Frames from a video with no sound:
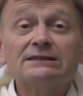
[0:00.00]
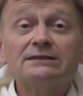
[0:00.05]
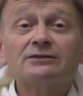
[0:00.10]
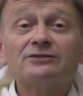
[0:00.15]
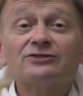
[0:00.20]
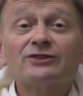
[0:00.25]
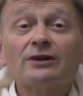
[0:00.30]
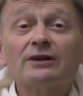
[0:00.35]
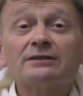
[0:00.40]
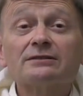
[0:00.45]

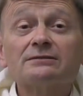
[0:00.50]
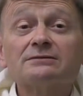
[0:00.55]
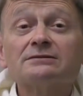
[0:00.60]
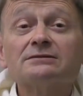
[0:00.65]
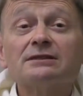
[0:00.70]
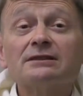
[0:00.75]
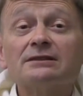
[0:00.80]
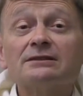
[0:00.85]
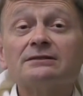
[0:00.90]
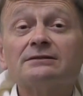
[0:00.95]
There's not,
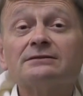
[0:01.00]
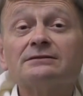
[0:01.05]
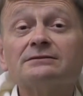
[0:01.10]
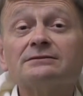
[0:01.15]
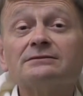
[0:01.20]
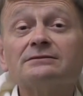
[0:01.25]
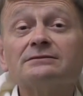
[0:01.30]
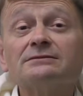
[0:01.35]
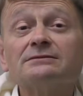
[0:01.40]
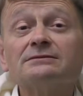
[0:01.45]

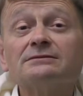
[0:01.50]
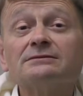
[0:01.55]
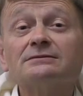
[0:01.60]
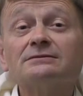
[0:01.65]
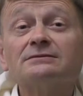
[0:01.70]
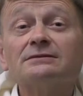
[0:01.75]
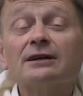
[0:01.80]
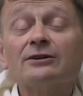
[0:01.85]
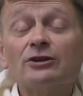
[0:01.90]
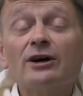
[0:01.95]

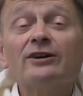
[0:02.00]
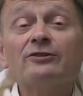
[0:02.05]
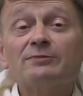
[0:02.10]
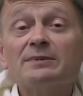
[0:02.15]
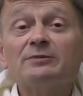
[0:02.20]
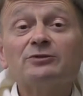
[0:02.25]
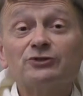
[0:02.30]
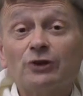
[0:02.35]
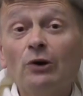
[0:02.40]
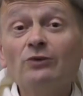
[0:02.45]
a lot of
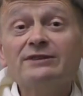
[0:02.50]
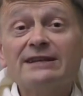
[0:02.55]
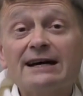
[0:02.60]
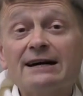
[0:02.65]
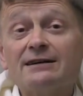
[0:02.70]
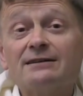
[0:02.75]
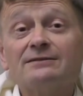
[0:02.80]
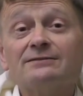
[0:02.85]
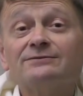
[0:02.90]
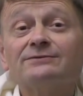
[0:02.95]
people don't
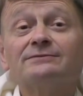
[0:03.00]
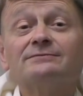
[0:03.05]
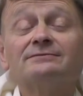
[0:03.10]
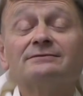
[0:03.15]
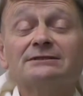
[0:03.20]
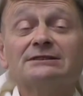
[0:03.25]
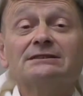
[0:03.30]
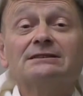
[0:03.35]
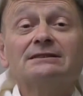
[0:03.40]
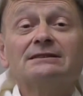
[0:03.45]
have
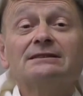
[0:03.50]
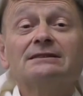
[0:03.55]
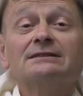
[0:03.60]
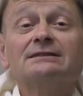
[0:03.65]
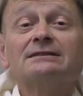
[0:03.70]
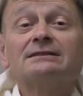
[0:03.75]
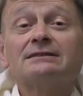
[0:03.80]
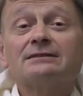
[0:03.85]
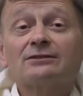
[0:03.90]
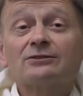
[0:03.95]

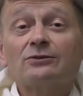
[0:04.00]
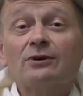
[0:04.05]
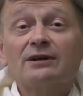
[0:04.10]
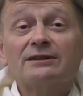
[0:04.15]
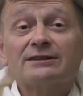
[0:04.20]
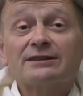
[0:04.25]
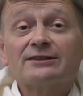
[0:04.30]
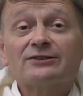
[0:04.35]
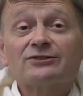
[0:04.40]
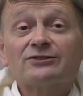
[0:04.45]

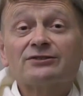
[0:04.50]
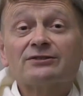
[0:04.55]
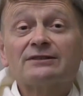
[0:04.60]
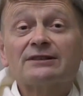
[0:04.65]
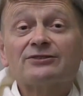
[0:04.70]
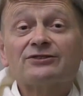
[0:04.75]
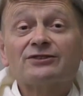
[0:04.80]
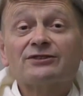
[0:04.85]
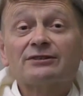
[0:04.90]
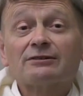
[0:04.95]
qualities
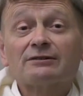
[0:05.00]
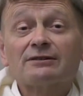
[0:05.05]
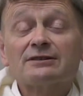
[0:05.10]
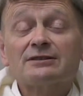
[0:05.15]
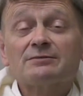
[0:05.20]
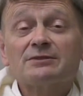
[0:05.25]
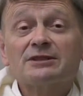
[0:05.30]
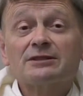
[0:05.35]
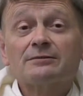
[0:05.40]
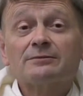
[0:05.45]
necessary to
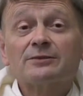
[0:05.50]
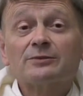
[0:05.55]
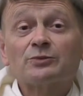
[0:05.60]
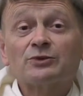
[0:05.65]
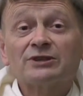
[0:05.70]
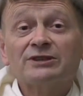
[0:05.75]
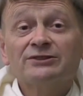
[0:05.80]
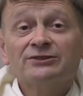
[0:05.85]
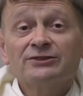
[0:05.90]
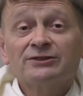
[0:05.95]
become a
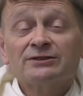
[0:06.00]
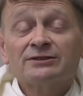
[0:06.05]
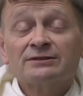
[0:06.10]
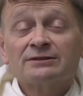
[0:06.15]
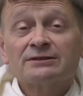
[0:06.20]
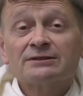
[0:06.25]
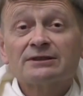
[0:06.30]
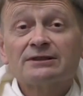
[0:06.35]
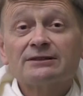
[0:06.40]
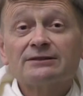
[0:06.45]
priest.
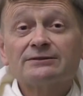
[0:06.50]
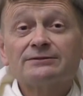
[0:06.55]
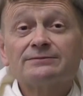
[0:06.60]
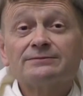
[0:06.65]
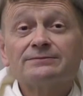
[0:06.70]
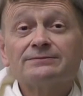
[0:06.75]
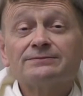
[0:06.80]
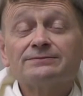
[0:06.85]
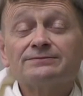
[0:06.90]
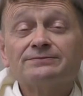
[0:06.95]

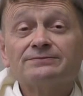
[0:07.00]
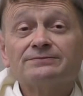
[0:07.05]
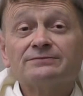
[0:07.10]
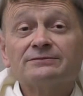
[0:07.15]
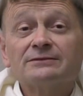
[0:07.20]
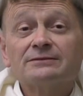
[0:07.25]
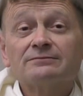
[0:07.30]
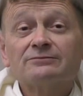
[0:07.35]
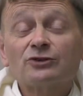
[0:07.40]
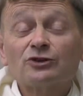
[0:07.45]

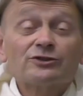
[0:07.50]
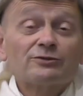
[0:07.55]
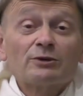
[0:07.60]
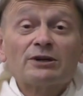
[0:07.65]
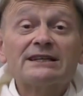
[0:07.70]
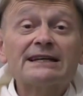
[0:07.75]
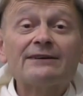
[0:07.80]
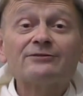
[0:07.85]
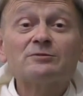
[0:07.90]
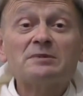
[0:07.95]
First of
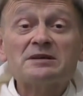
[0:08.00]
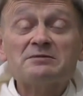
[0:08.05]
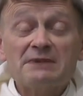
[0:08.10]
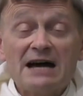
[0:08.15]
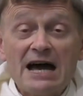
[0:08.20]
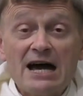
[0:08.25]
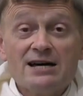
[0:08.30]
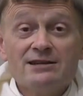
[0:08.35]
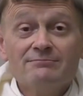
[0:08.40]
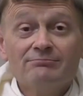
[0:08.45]
all, you have to be a
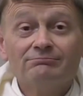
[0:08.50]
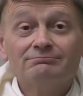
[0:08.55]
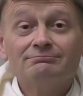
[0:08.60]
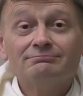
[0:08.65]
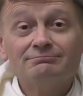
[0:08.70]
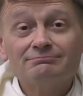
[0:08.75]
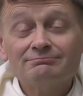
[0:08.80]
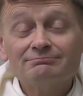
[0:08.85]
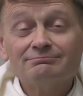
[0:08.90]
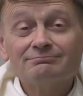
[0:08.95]
man.
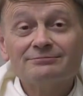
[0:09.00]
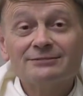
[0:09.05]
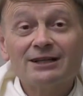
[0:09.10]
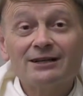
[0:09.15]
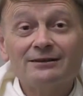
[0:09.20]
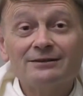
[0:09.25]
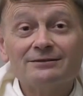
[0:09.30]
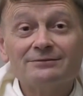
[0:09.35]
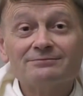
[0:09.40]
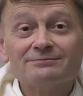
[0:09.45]

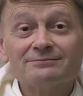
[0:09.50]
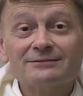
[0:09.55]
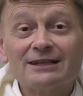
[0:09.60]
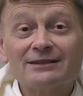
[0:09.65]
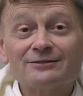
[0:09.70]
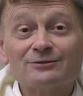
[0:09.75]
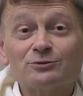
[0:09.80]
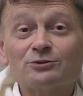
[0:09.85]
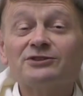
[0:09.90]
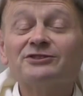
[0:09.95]

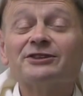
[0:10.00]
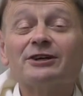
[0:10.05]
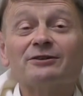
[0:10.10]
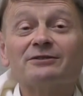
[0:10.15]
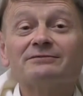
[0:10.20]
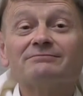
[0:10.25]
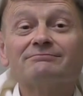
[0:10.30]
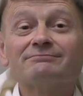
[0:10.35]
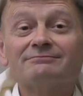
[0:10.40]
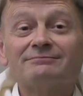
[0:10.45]
That rules
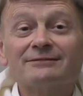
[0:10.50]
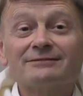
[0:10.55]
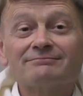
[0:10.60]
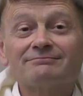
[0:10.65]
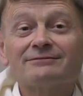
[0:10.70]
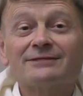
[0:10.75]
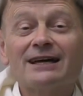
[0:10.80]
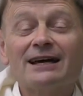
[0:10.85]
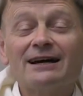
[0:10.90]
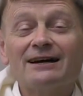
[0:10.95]
out
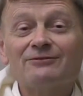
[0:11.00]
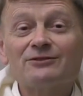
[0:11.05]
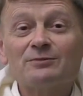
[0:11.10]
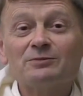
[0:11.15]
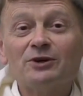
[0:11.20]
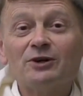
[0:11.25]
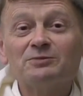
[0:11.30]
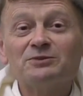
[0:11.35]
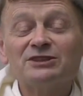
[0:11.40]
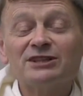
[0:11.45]
half the
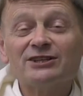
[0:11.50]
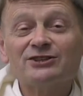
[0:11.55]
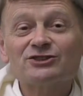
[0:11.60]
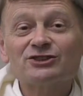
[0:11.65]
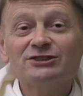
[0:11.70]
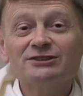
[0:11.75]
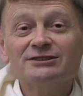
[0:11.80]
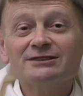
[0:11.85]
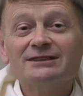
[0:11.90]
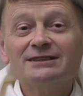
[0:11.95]

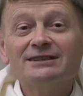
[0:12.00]
population.